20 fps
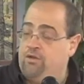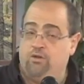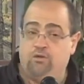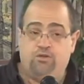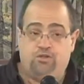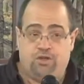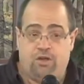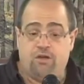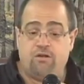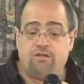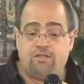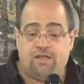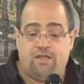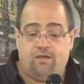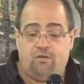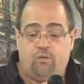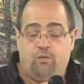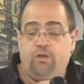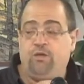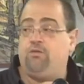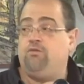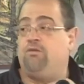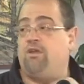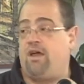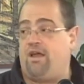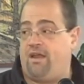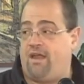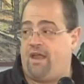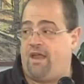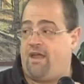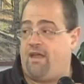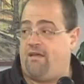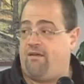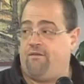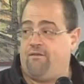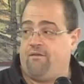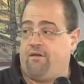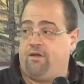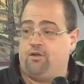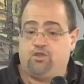New Jersey, we do not have
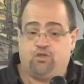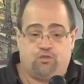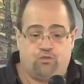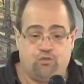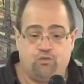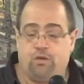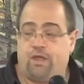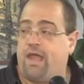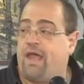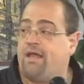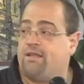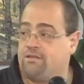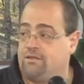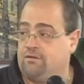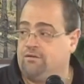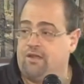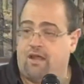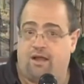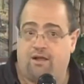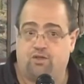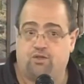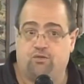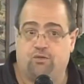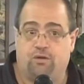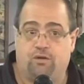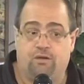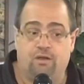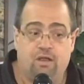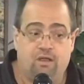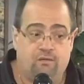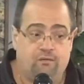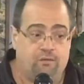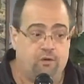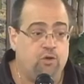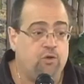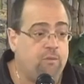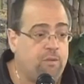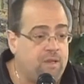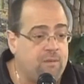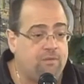a true castle doctrine. For
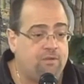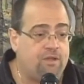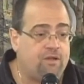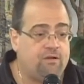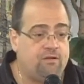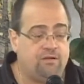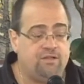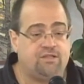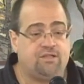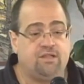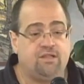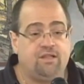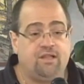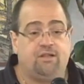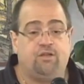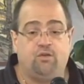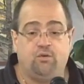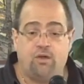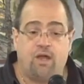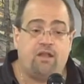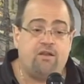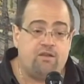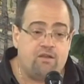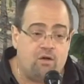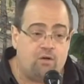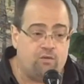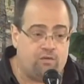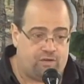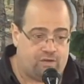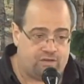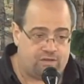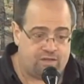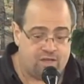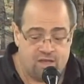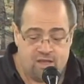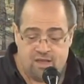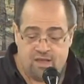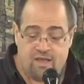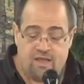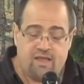you people that are listening that do not know this,
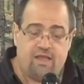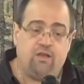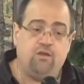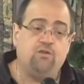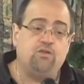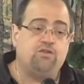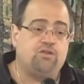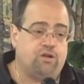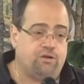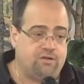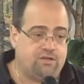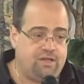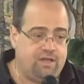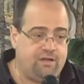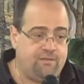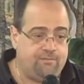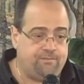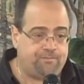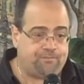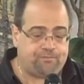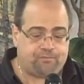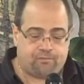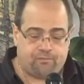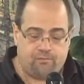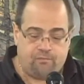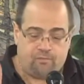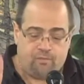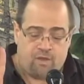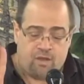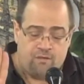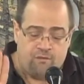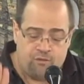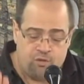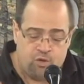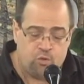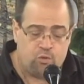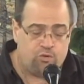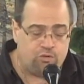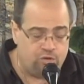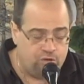in New Jersey, if
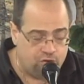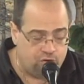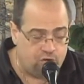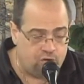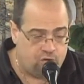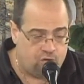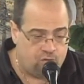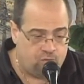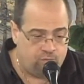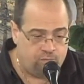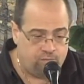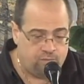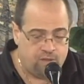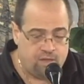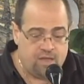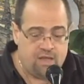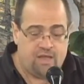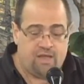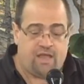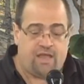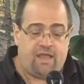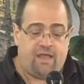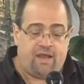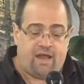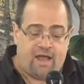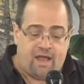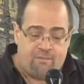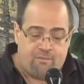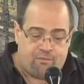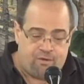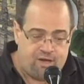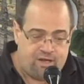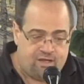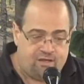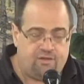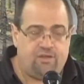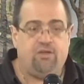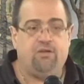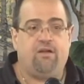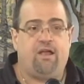you were in your home and I break
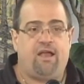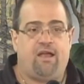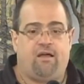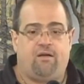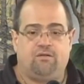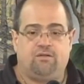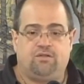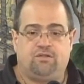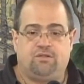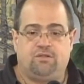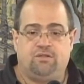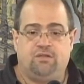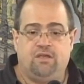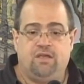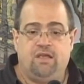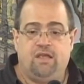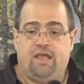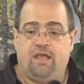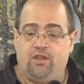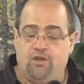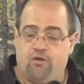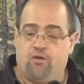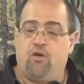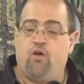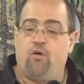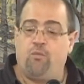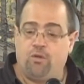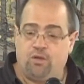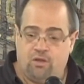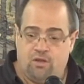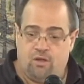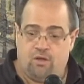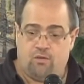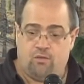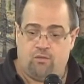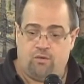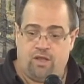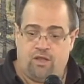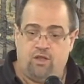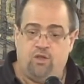into your house and you're home
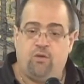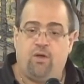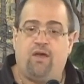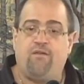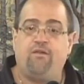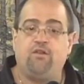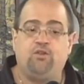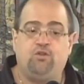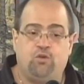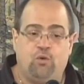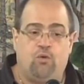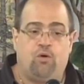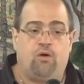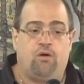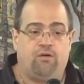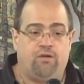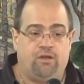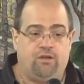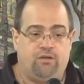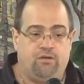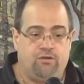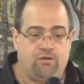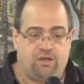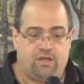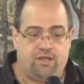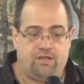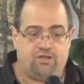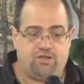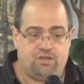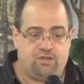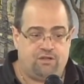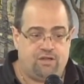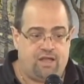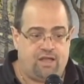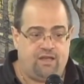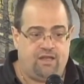alone and you have a door in your kitchen that